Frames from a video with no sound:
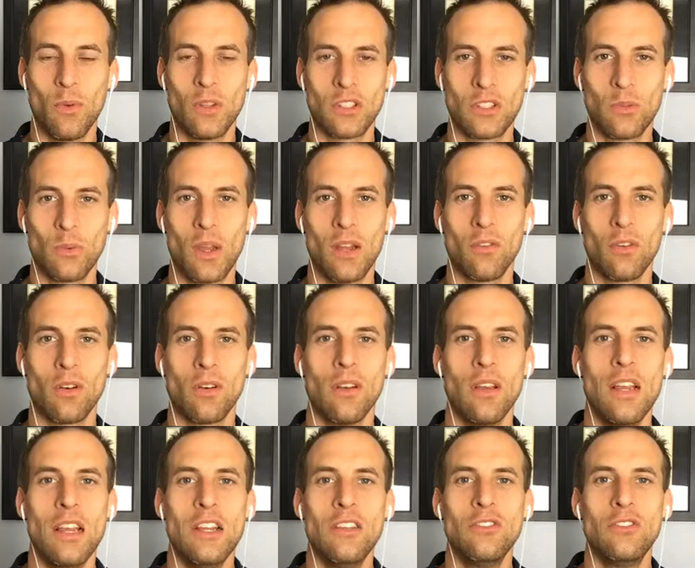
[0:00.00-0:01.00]
whatsoever
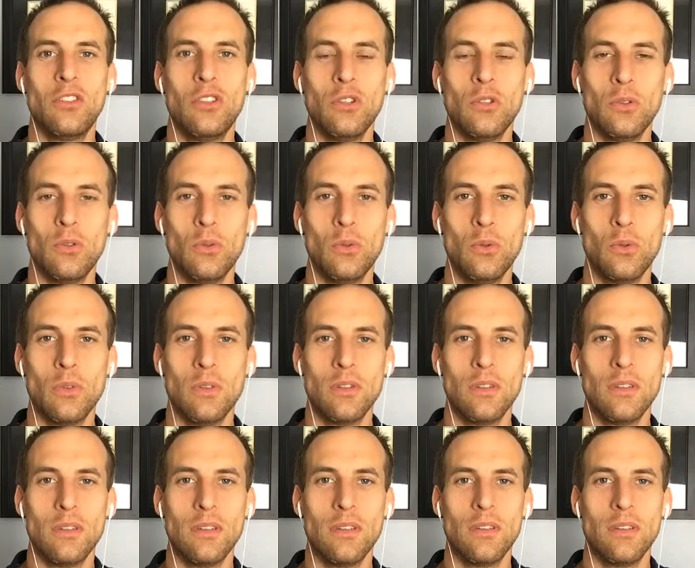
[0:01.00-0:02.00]
to
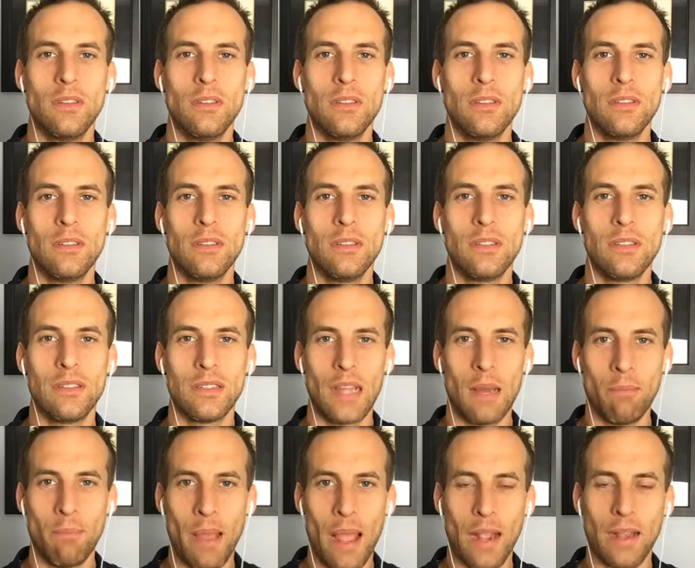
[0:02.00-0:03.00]

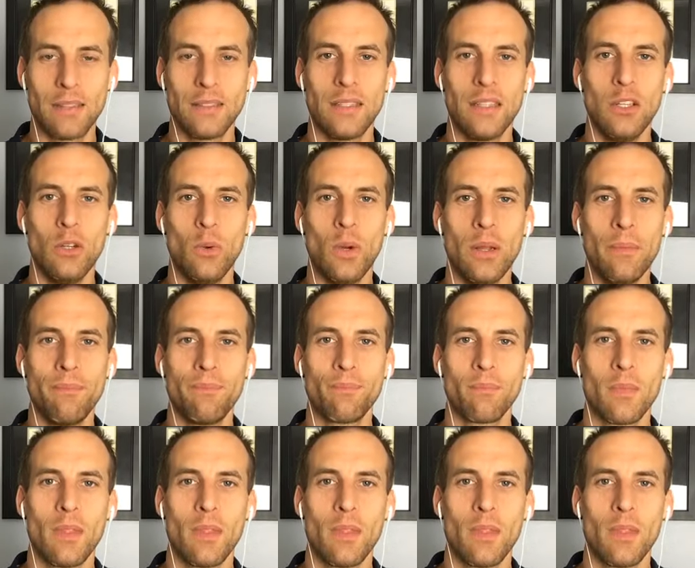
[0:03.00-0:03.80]
step back and say, you know what,